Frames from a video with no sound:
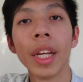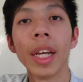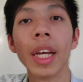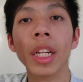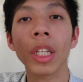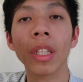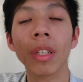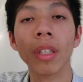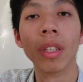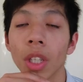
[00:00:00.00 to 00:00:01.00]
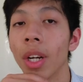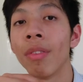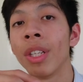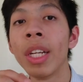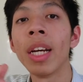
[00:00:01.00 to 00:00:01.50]
And so
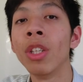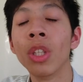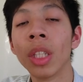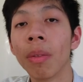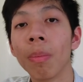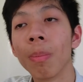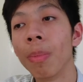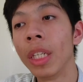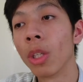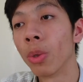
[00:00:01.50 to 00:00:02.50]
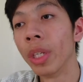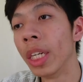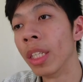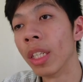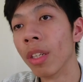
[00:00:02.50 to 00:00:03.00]
every day I'm just being
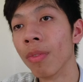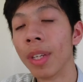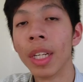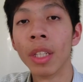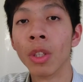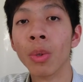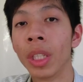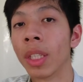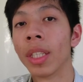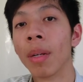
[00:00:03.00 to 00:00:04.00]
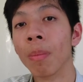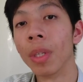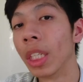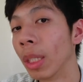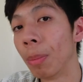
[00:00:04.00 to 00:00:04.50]
creative and doing some
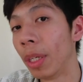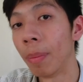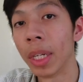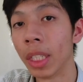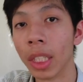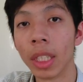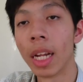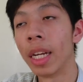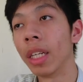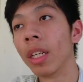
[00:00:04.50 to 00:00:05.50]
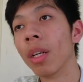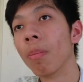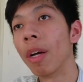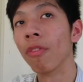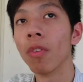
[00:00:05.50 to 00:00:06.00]
experiments, like
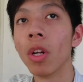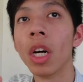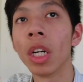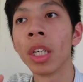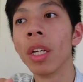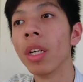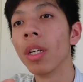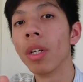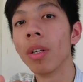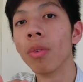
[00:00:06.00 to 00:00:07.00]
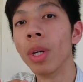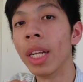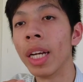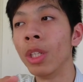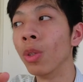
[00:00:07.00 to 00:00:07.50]
my vlog, when
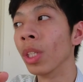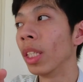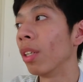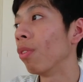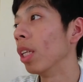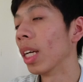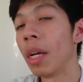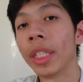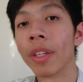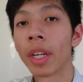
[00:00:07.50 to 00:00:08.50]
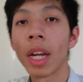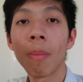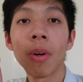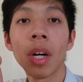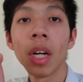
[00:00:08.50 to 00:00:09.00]
I use different types of
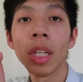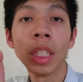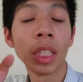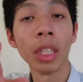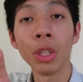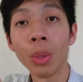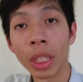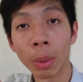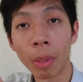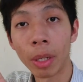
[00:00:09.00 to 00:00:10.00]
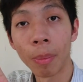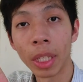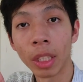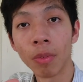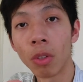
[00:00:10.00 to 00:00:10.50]
camera, it's a new
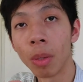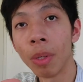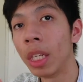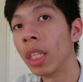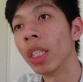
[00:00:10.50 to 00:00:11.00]
experiment for me.